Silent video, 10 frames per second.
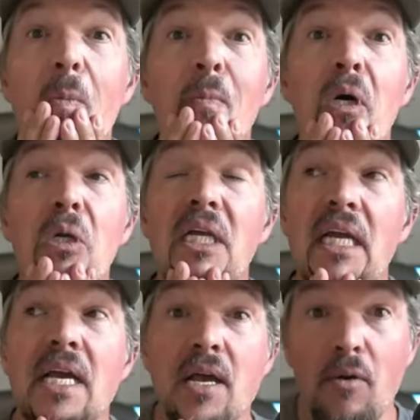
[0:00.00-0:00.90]
moly,
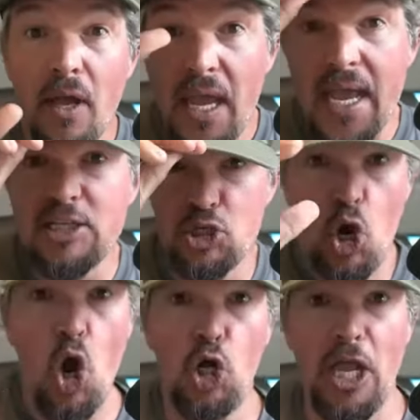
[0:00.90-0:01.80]
it's
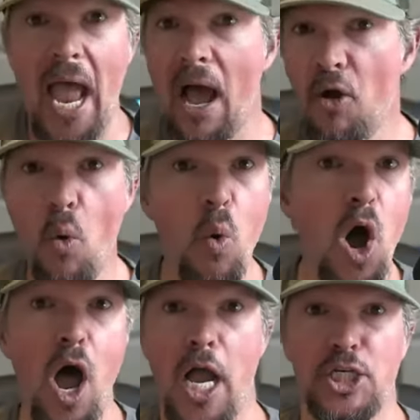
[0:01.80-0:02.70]
called How to
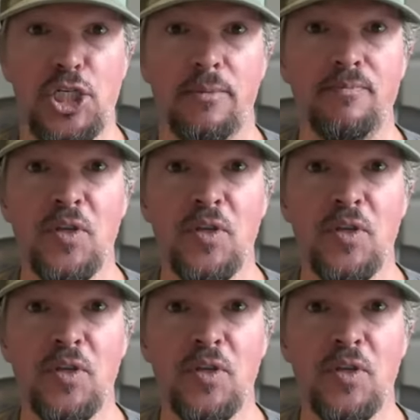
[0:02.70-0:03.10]
Wash